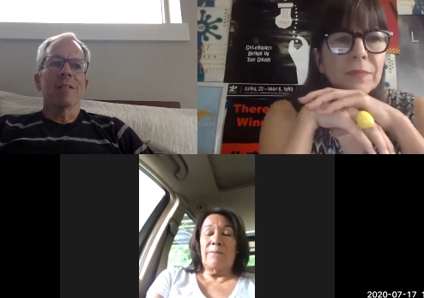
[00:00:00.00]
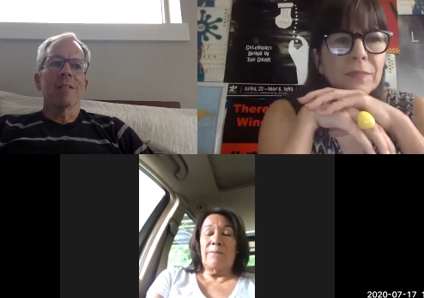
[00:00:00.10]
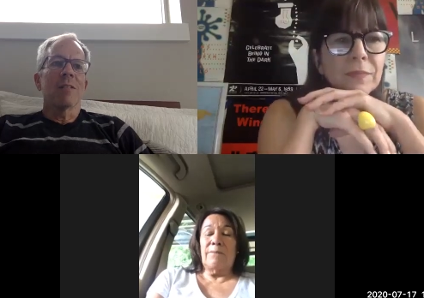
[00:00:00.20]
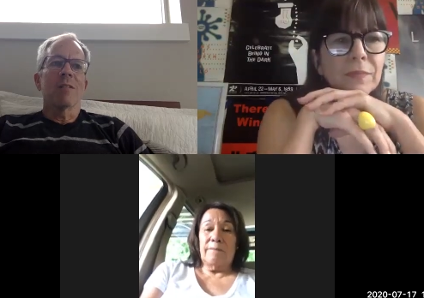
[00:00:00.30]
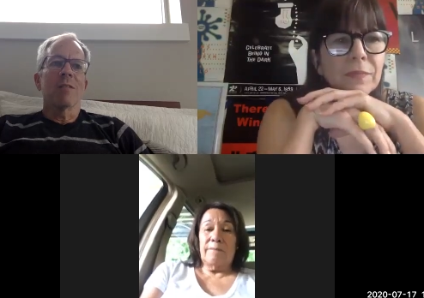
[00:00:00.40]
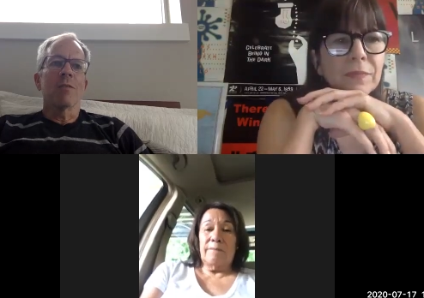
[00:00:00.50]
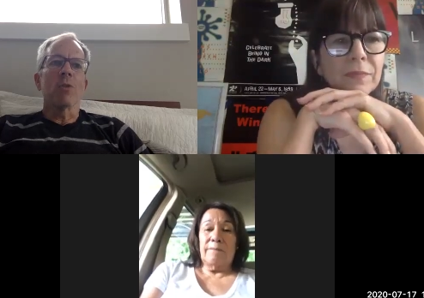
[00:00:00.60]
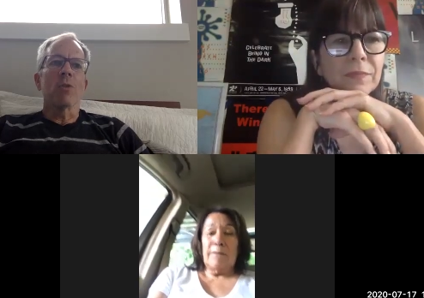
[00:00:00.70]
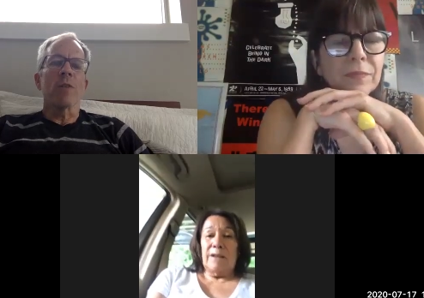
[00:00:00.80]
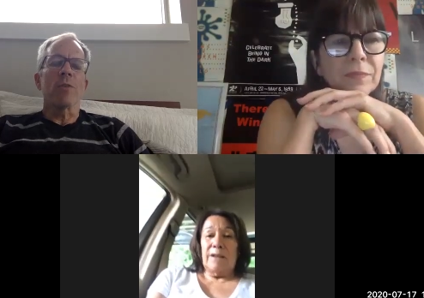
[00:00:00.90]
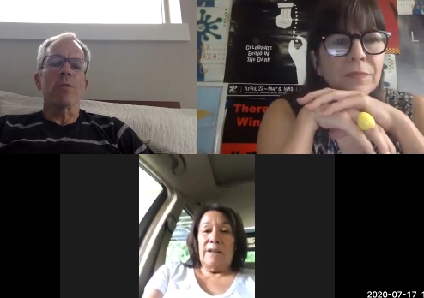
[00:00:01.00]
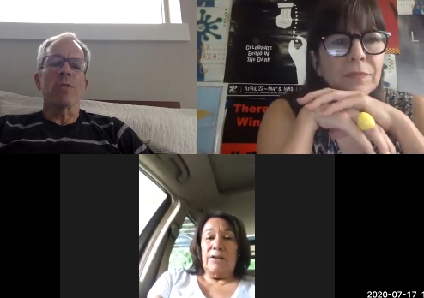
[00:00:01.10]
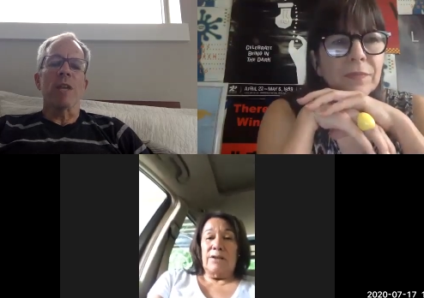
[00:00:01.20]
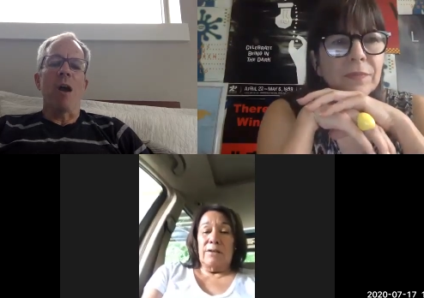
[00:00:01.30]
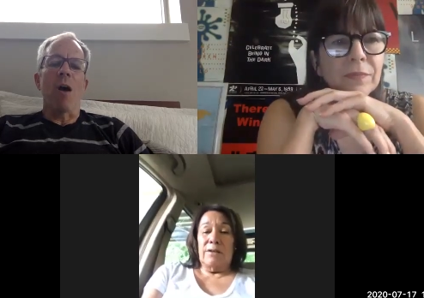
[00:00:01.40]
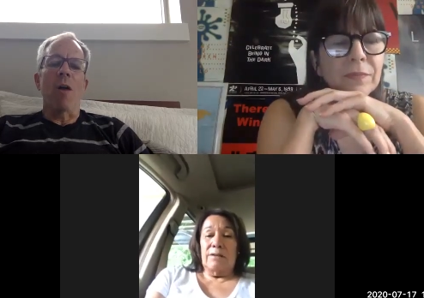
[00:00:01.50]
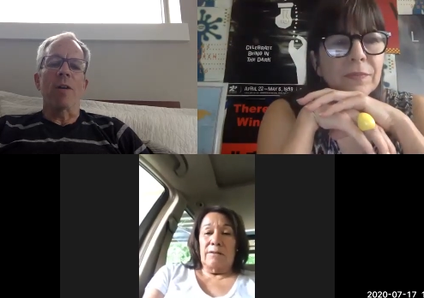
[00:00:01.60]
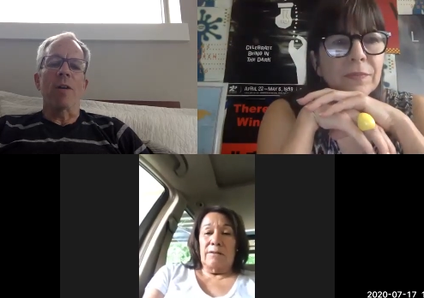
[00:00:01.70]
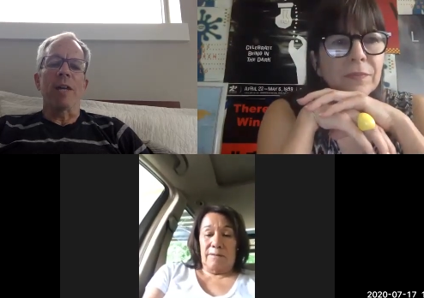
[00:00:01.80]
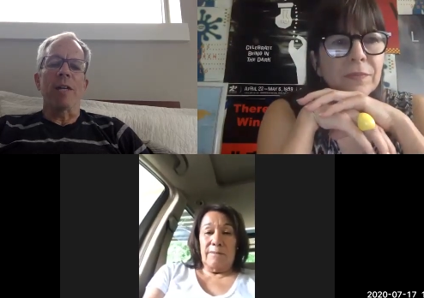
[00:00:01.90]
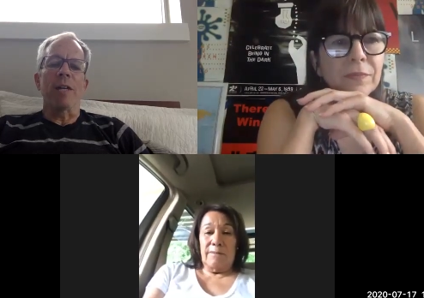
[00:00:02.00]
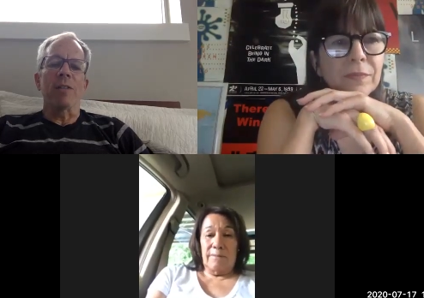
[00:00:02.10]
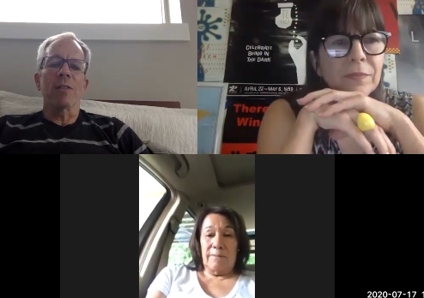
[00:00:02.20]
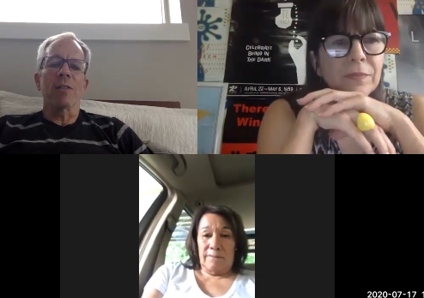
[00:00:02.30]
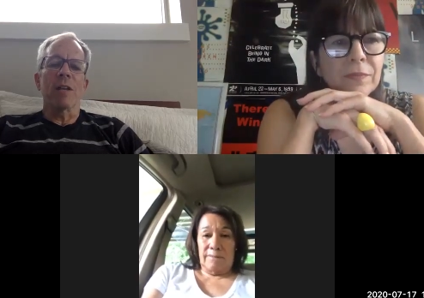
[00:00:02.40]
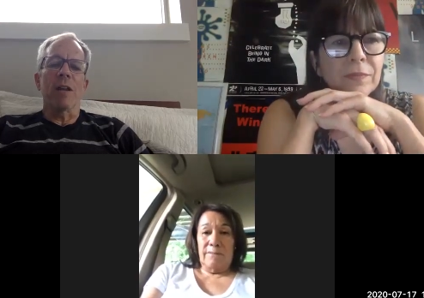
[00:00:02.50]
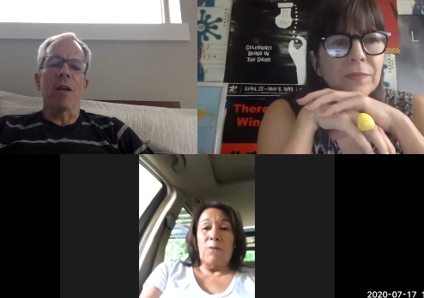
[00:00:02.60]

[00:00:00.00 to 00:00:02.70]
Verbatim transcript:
Speaker 1: those of us who see all the kids right.